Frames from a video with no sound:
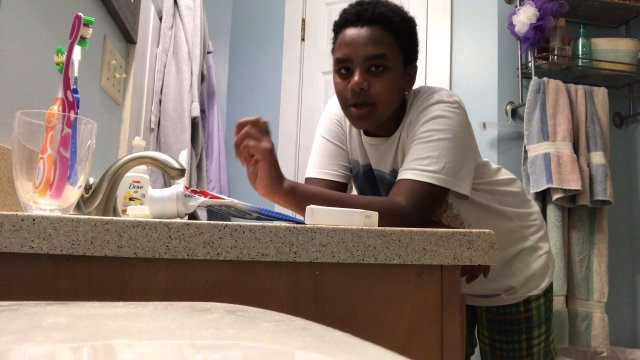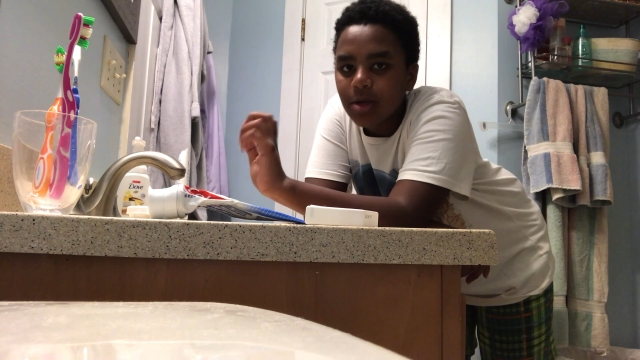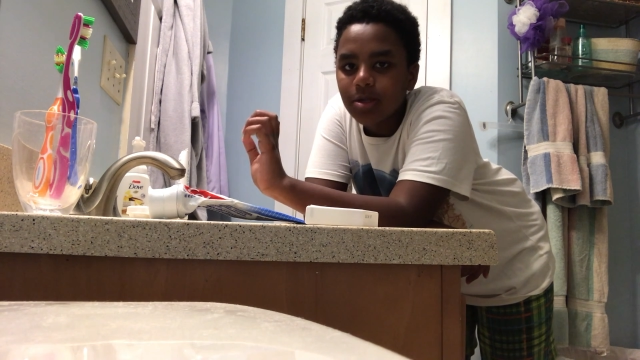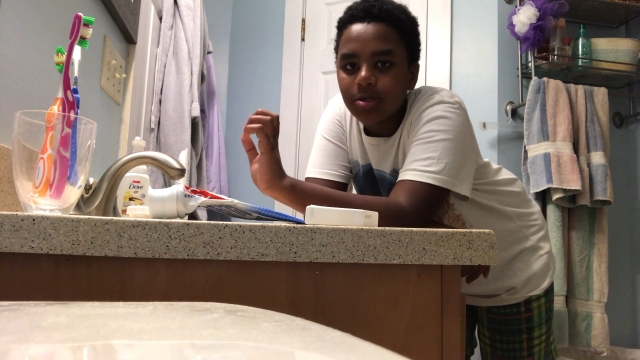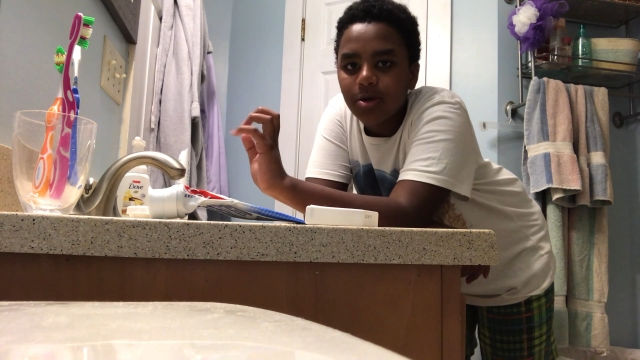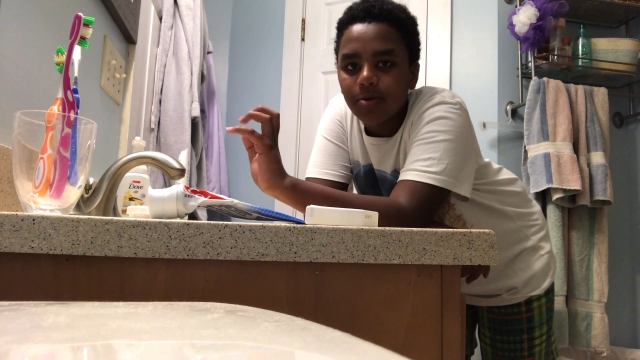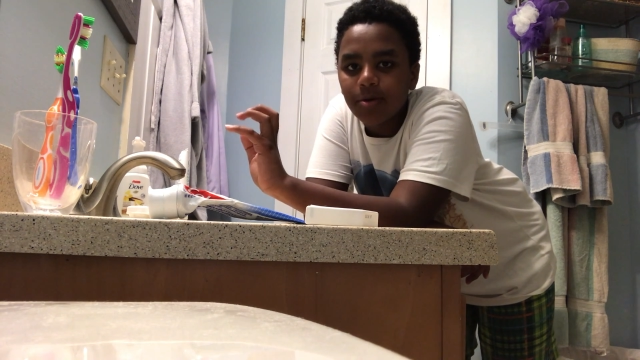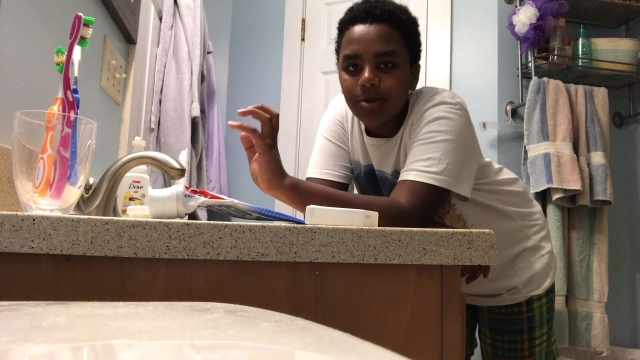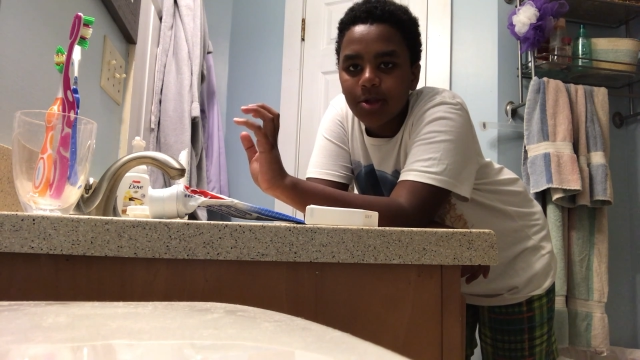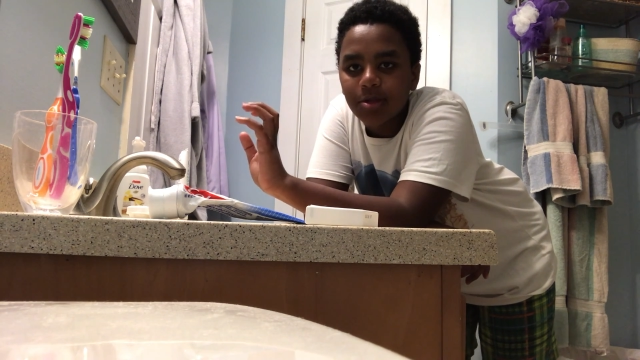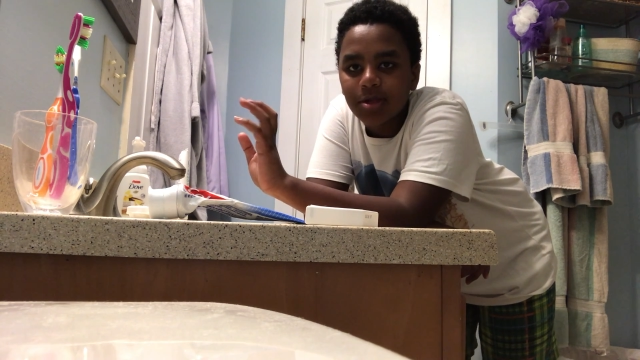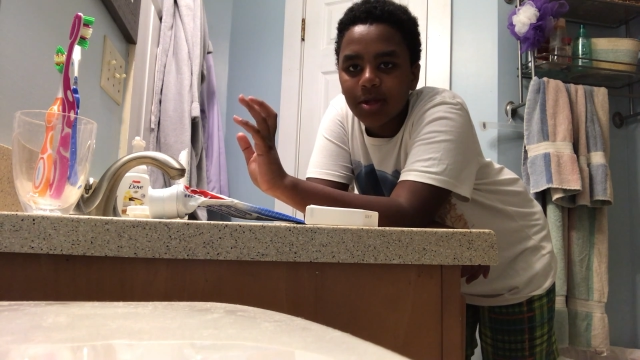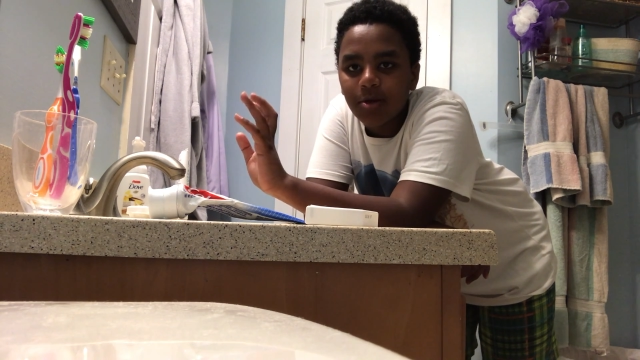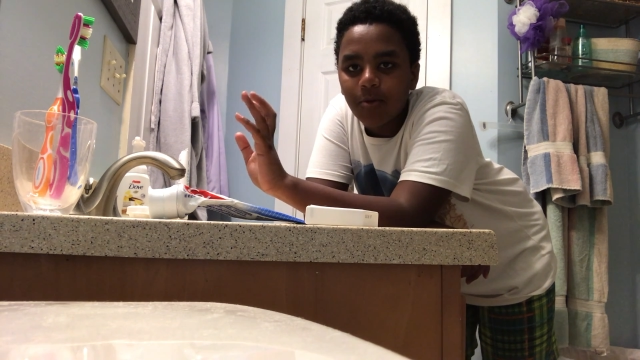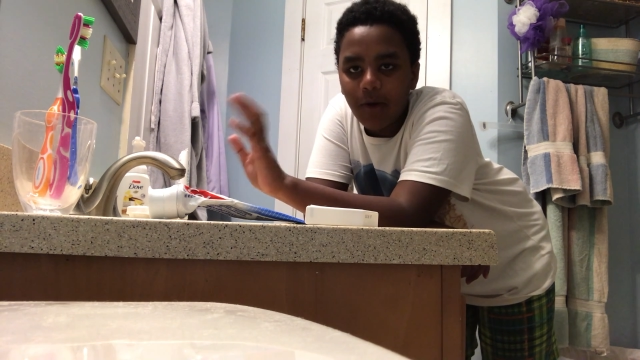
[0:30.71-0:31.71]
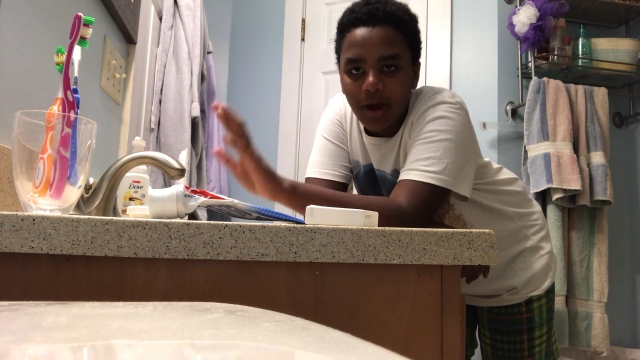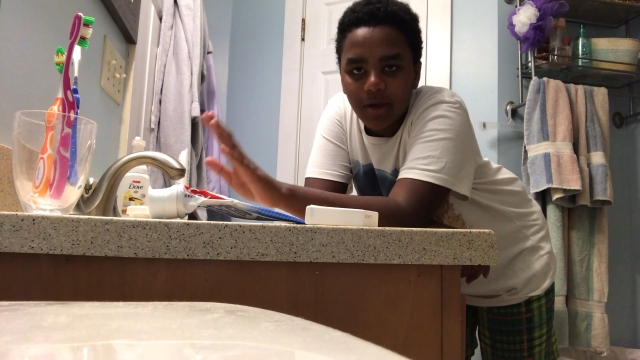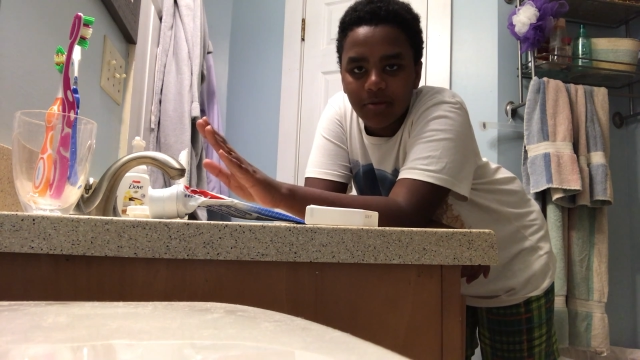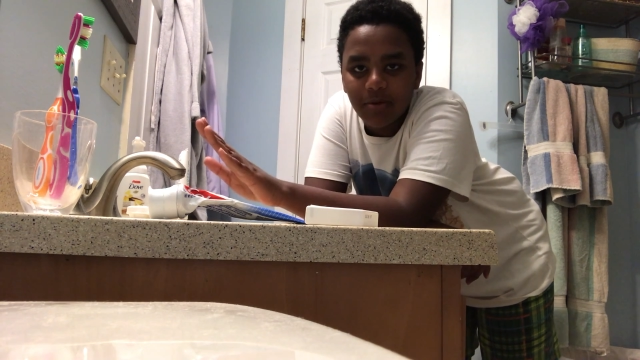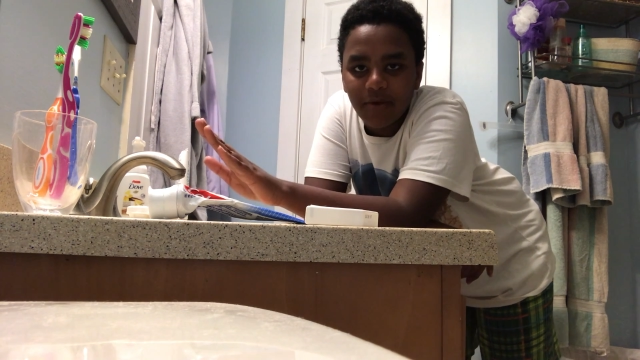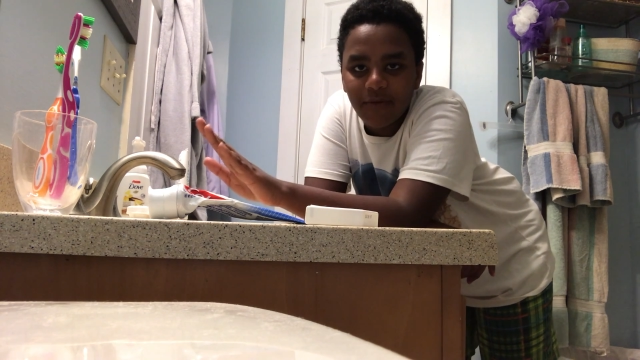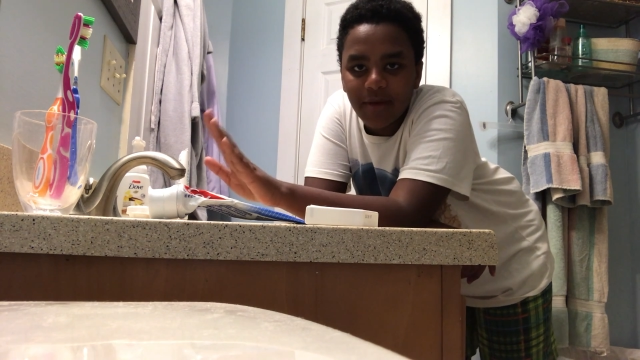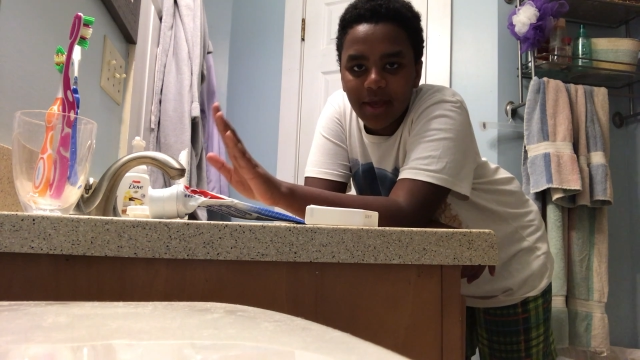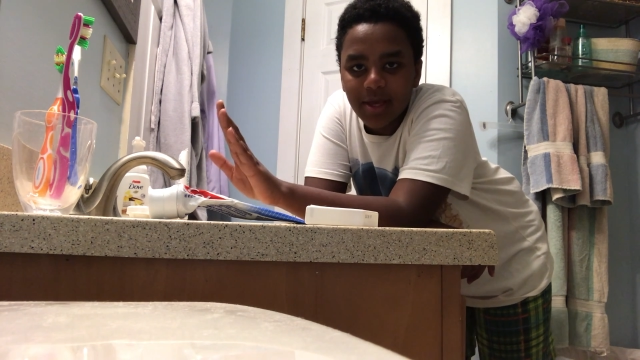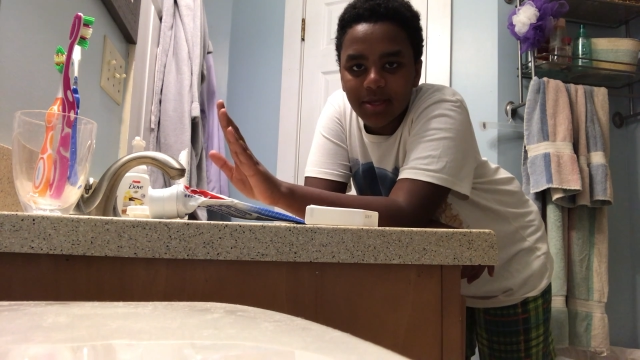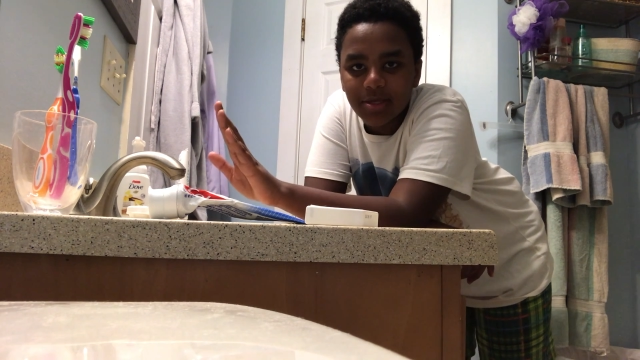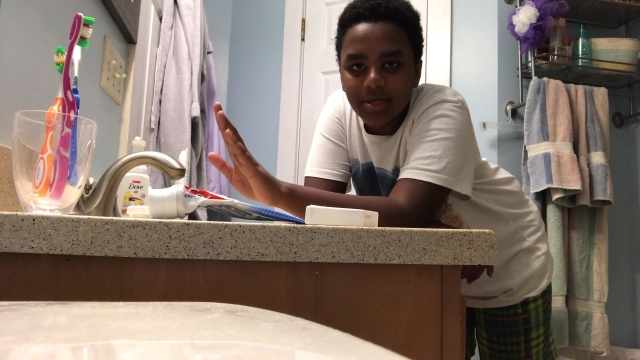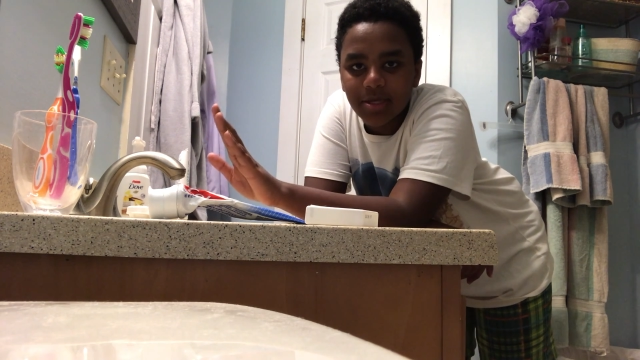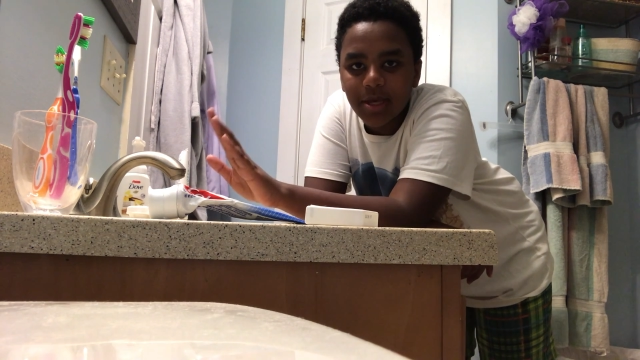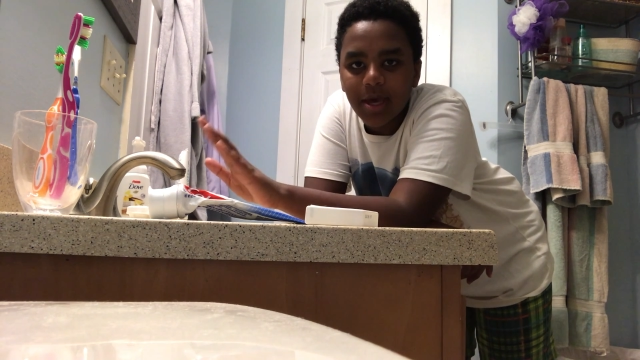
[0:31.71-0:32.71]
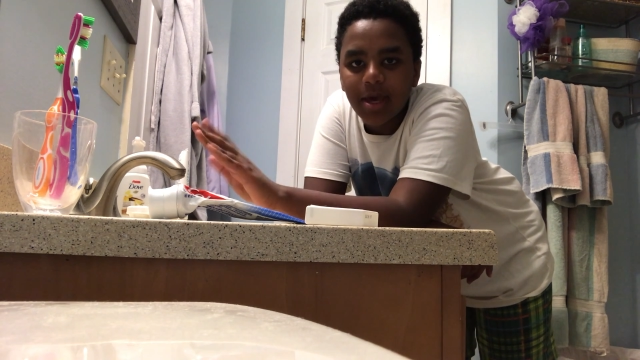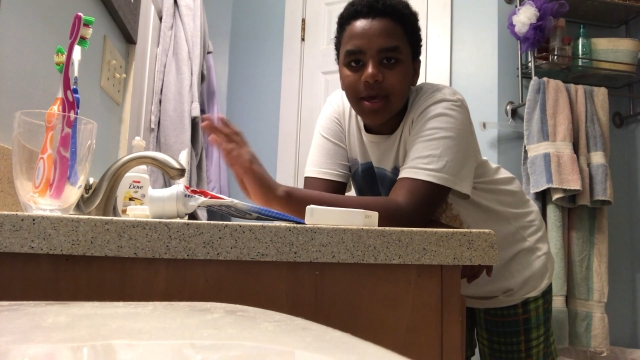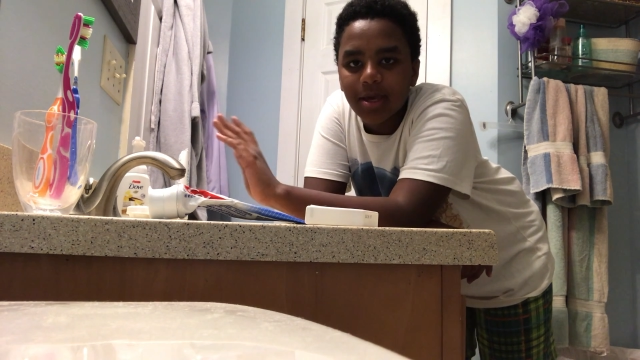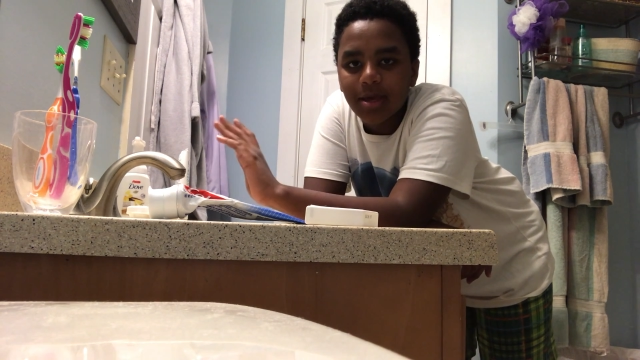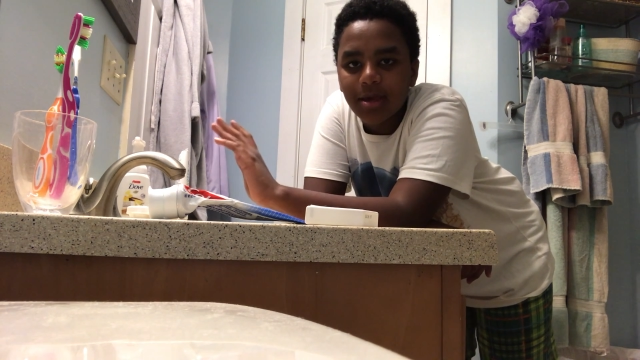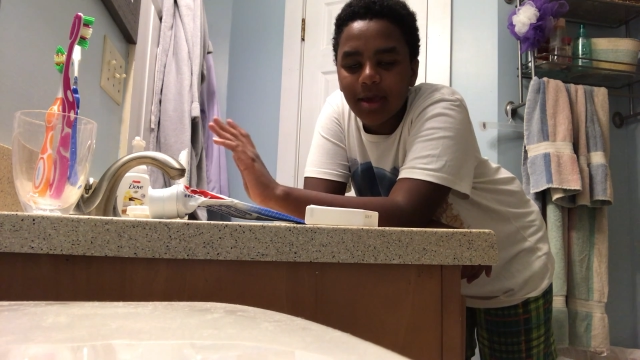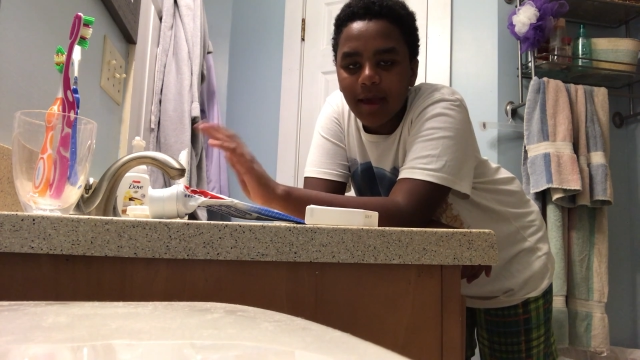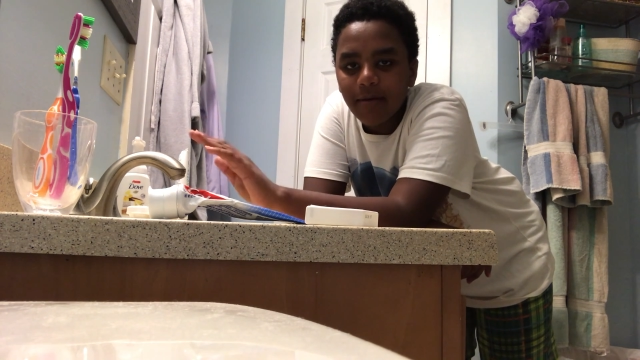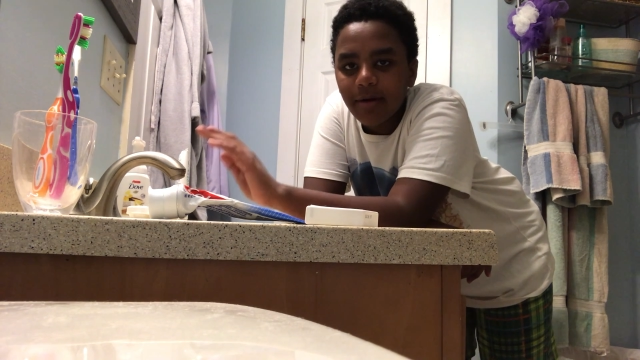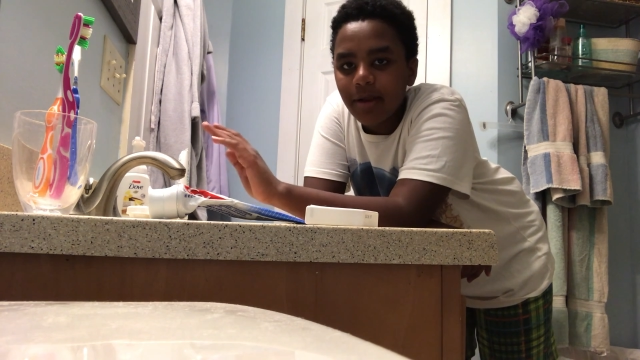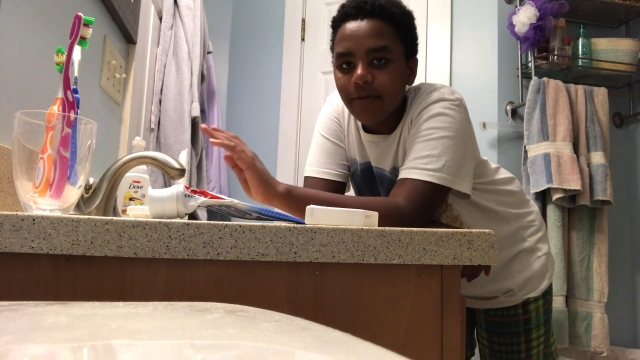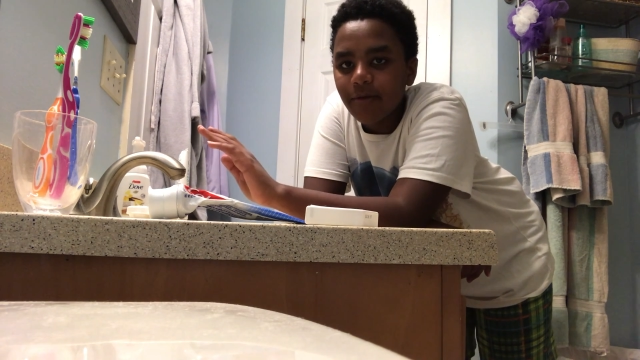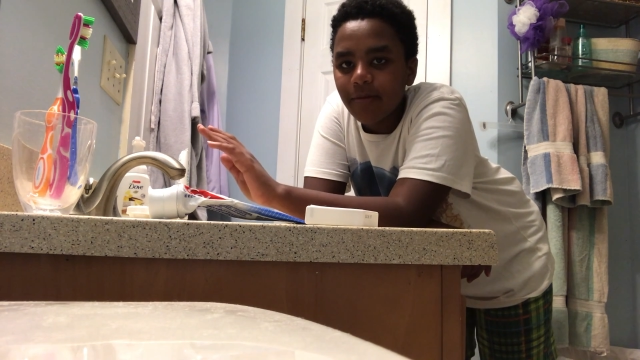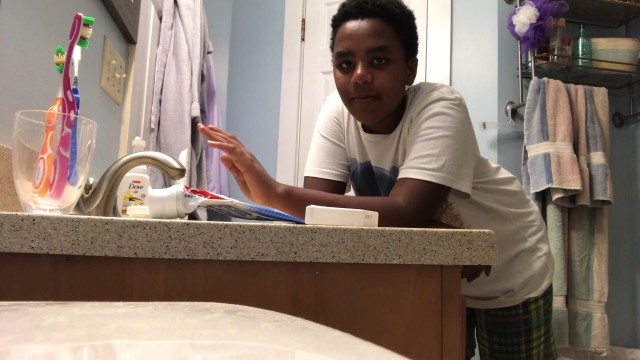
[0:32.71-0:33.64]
So we're just gonna wash my face, get ready for